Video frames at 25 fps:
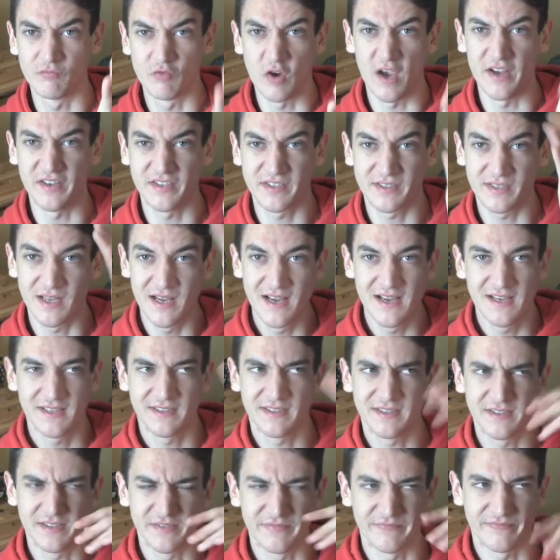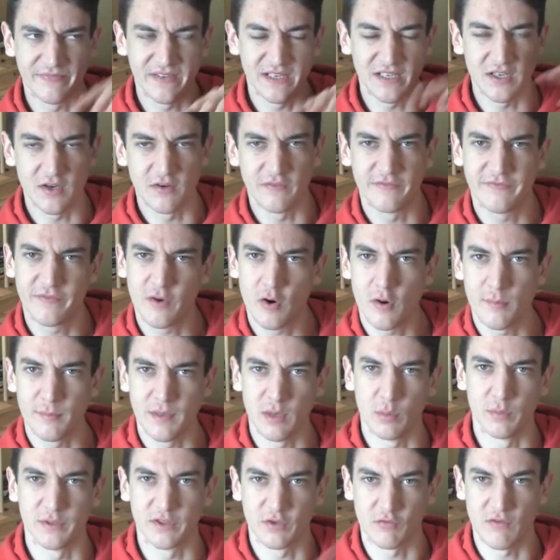write the video for
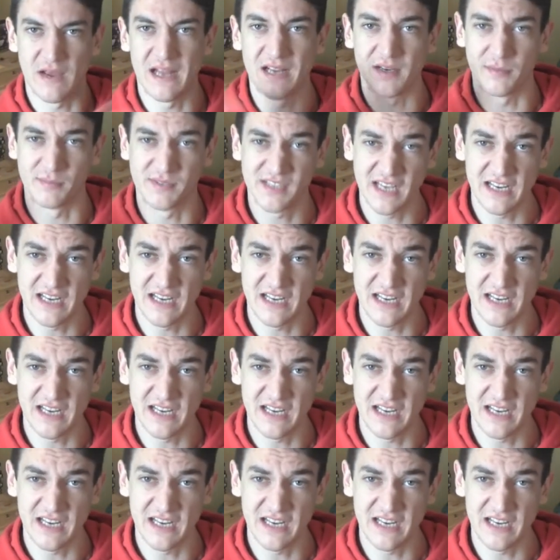me with the random